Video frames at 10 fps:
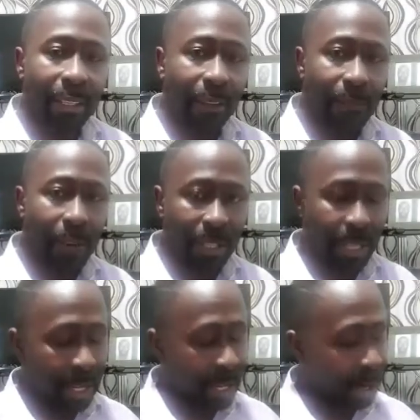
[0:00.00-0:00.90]
the First
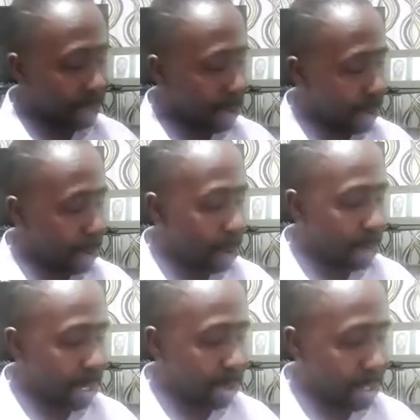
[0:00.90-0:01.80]
Lady of the
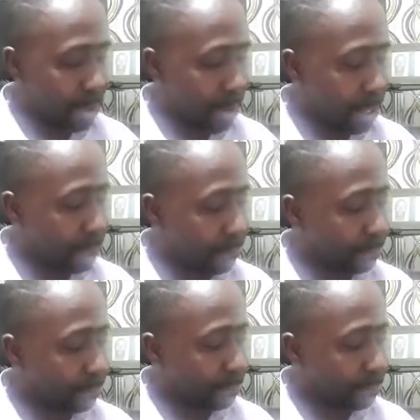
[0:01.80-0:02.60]
Republic of Sierra Leone,